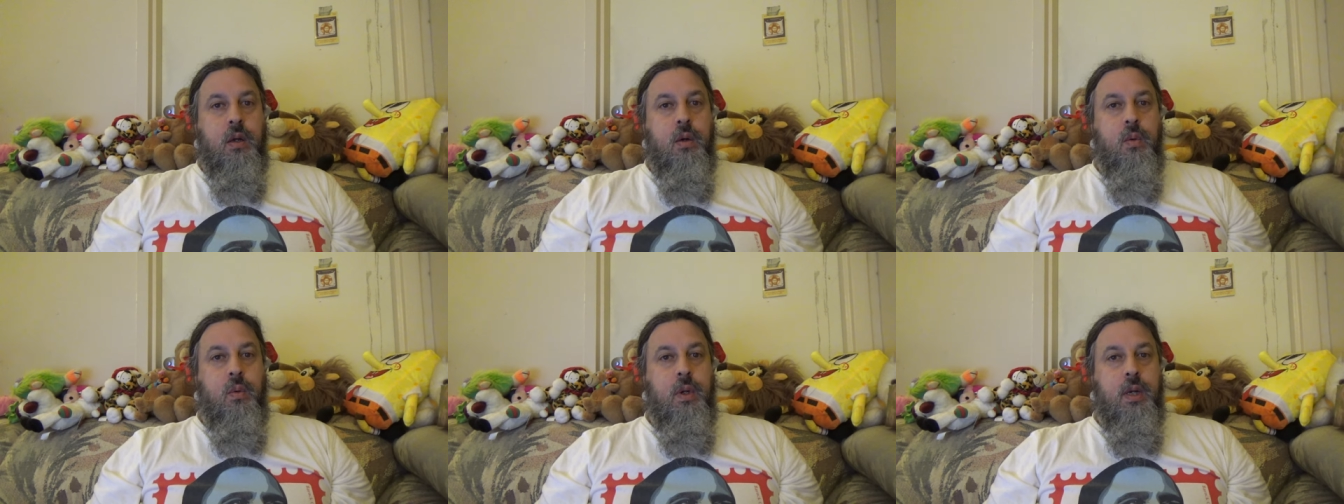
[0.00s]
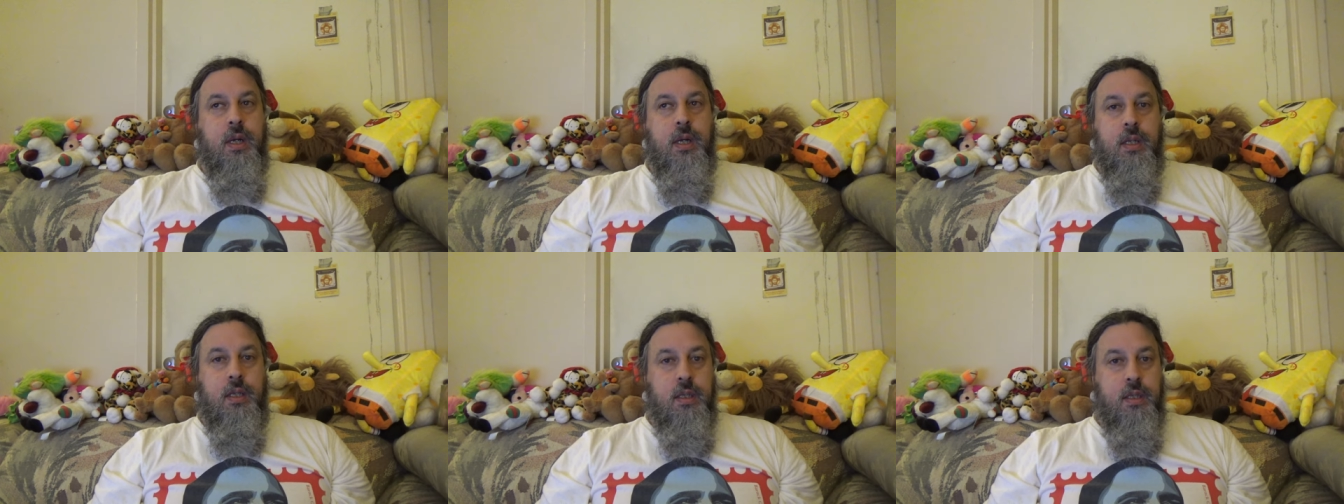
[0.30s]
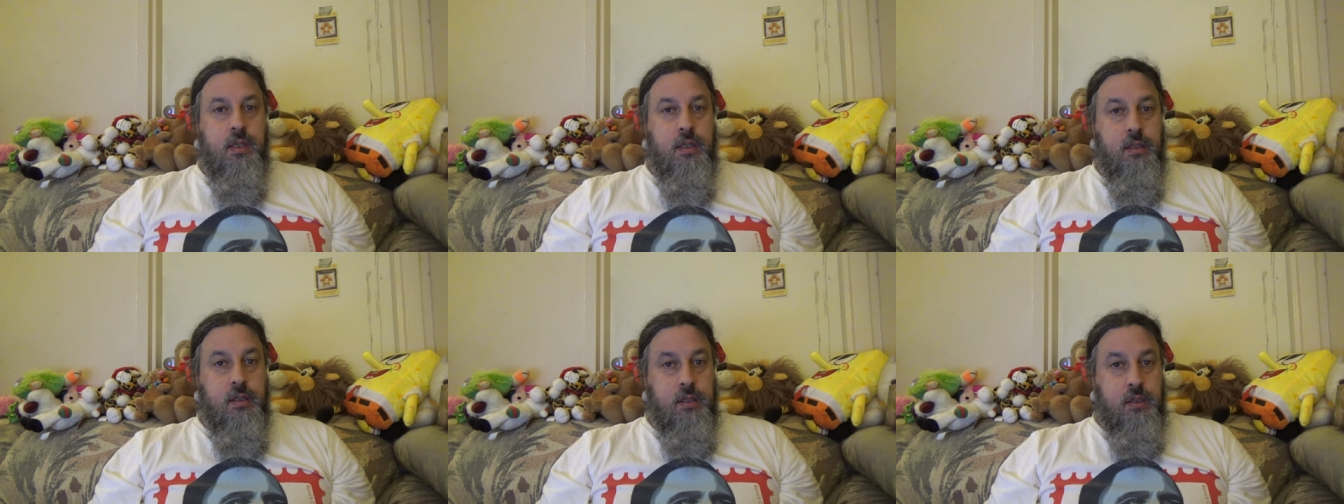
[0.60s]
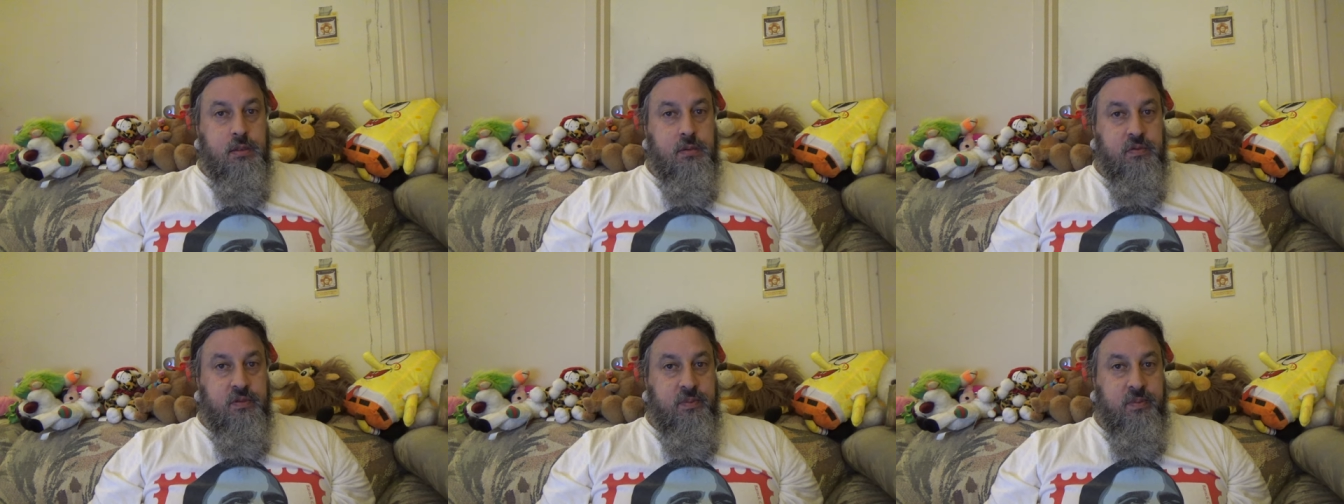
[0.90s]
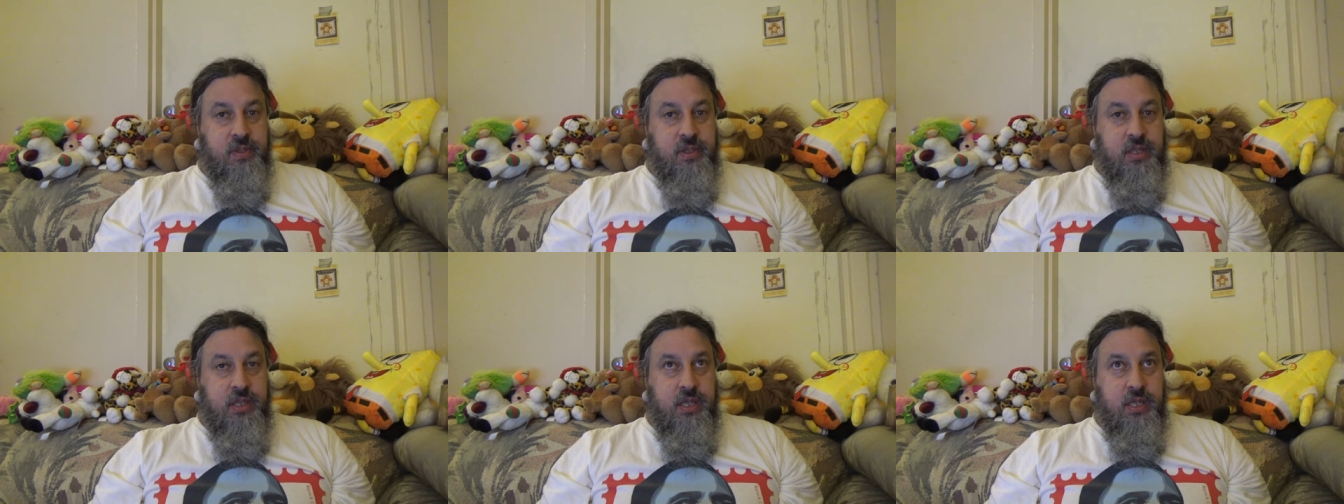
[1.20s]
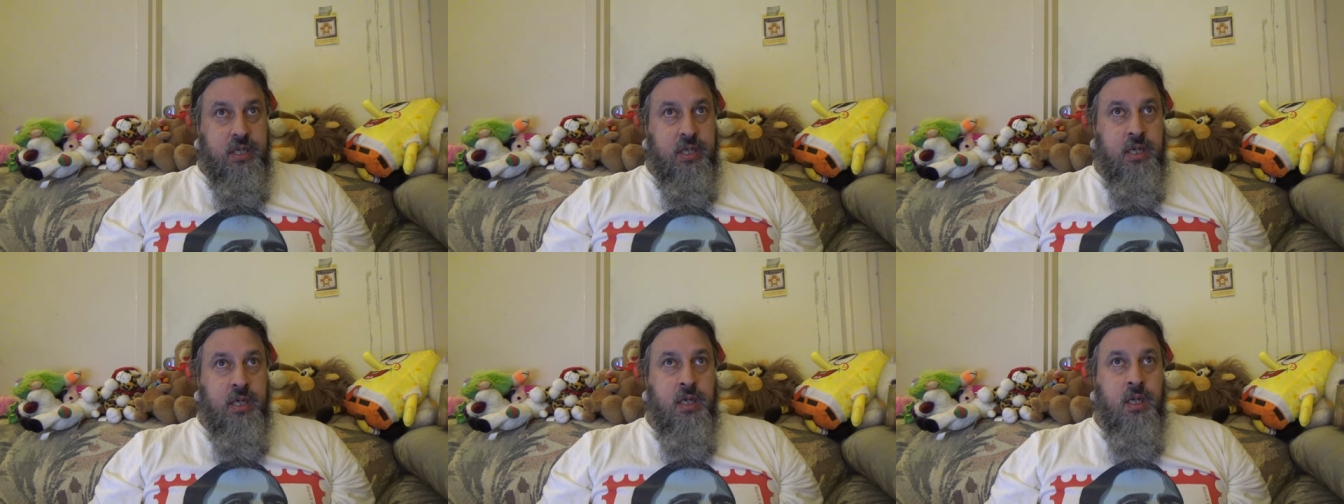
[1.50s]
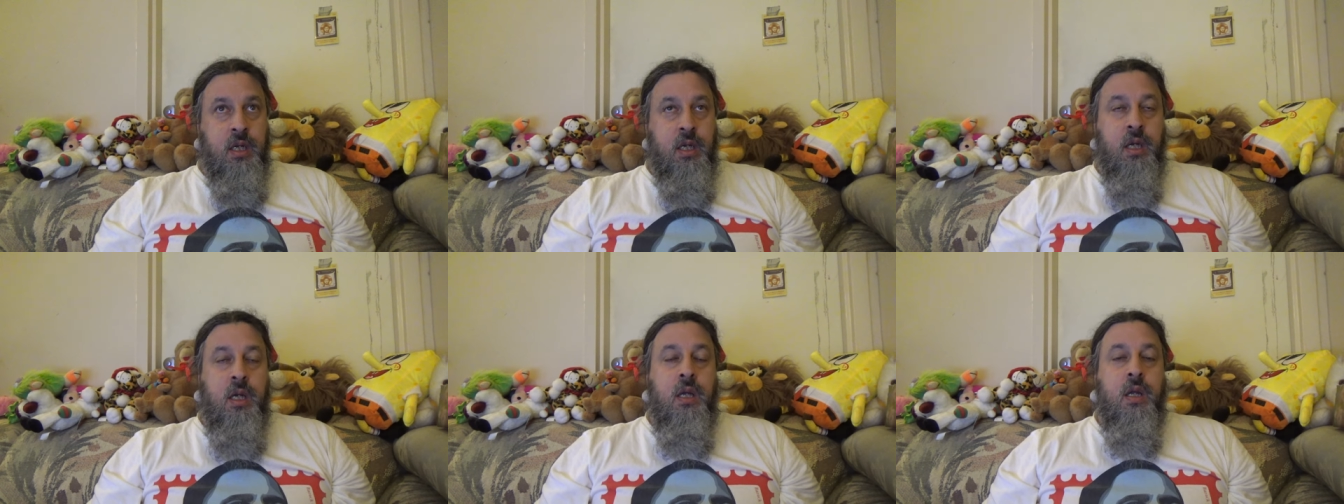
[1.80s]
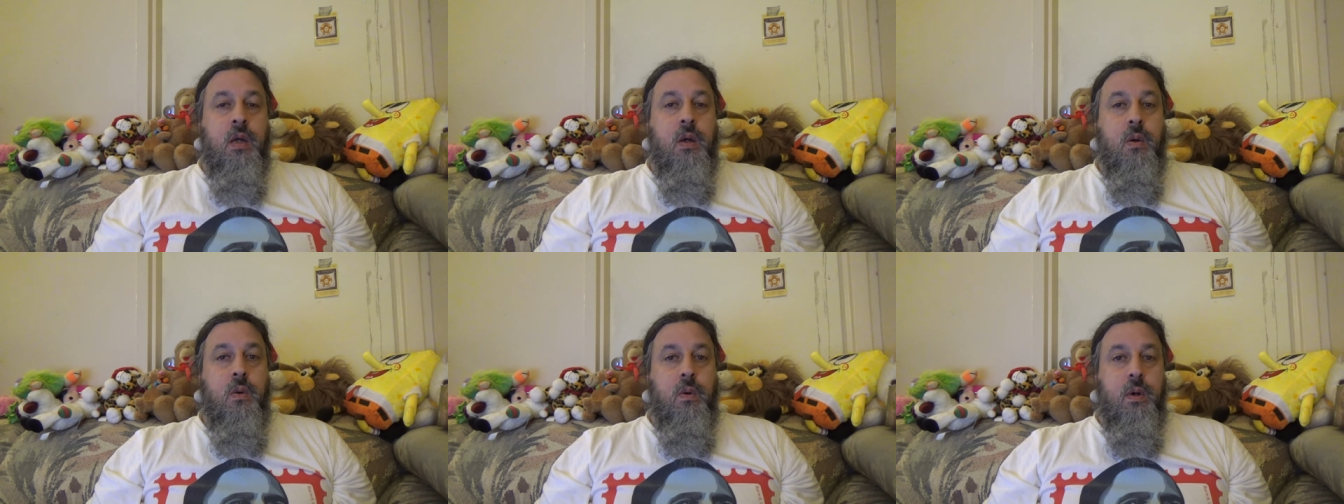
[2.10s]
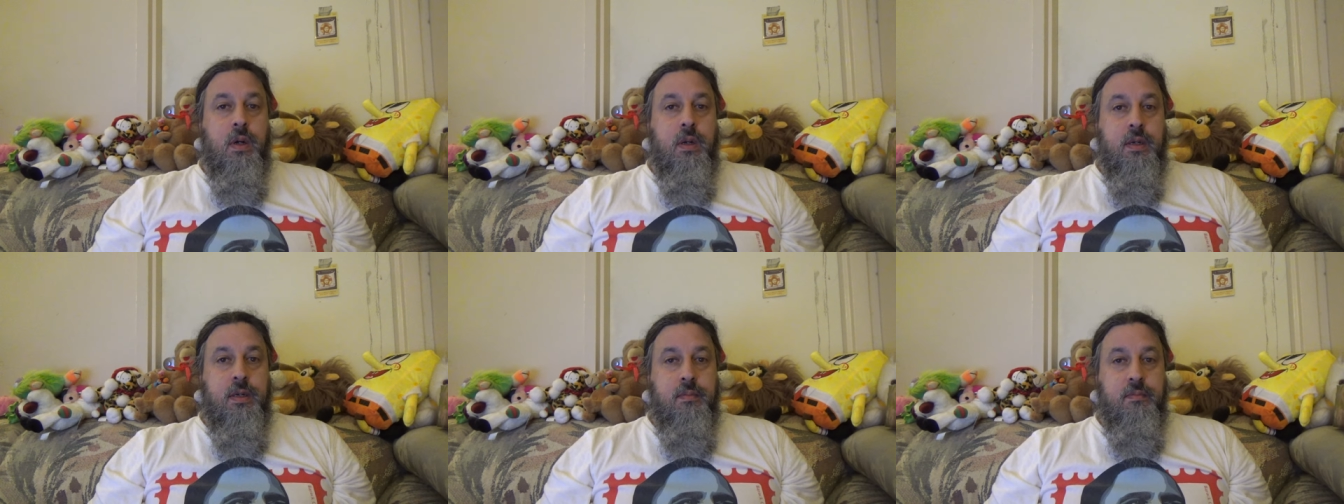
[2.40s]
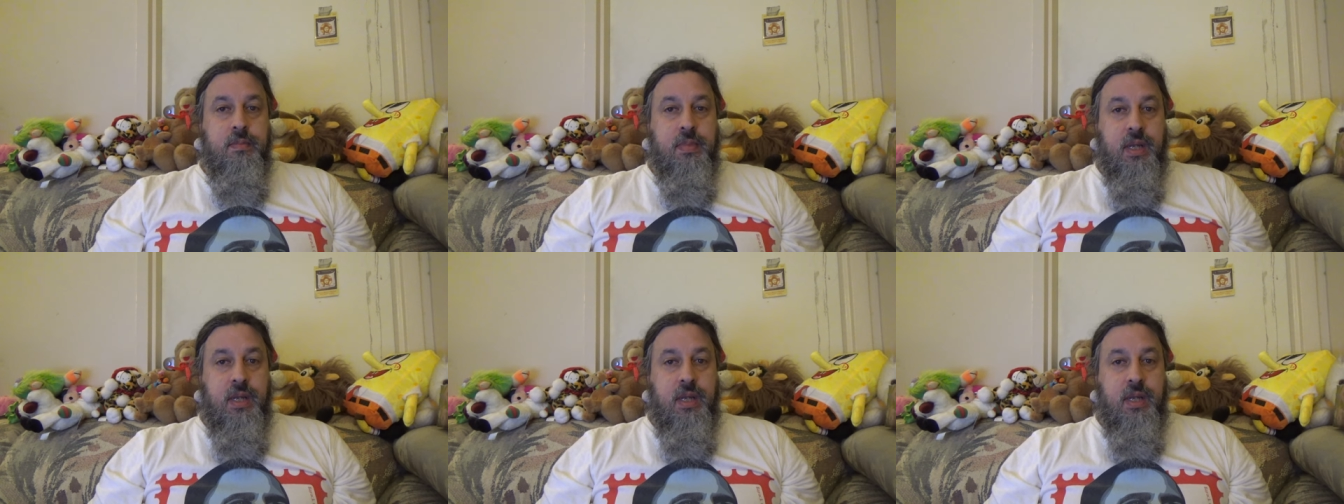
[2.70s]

Well, hello everybody. Welcome